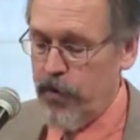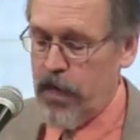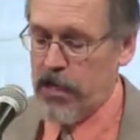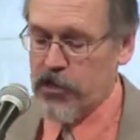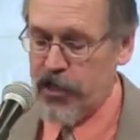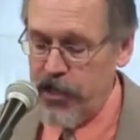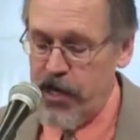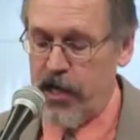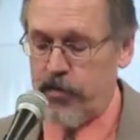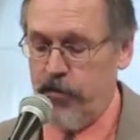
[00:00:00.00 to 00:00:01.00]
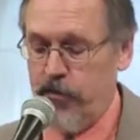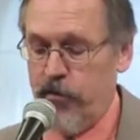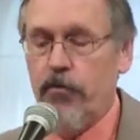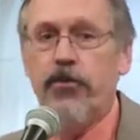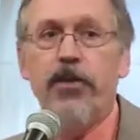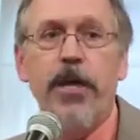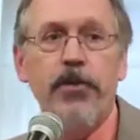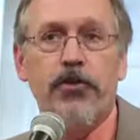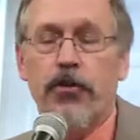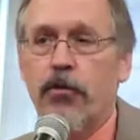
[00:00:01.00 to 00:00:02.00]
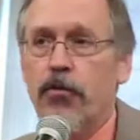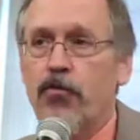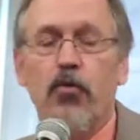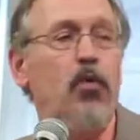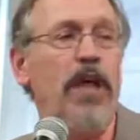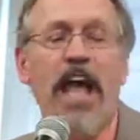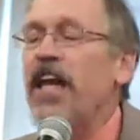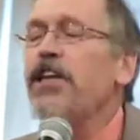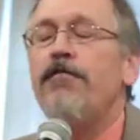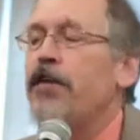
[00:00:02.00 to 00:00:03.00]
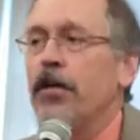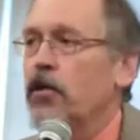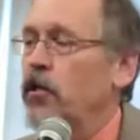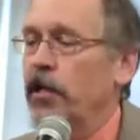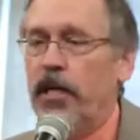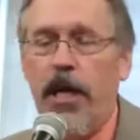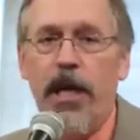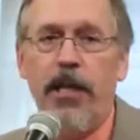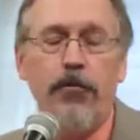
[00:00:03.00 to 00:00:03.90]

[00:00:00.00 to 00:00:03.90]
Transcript: has to connect to nature through any vehicle it can,